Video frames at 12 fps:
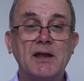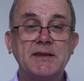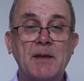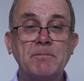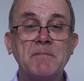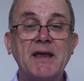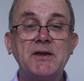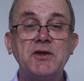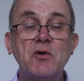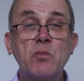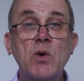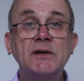that make
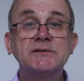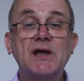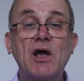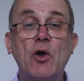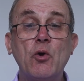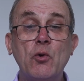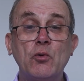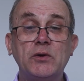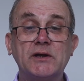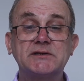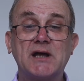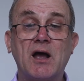you wonder who
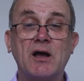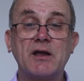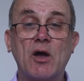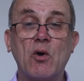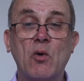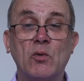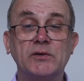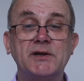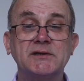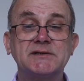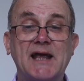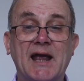the target
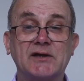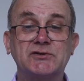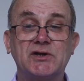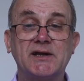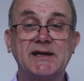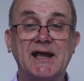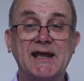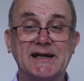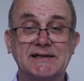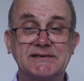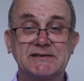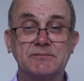audience actually is.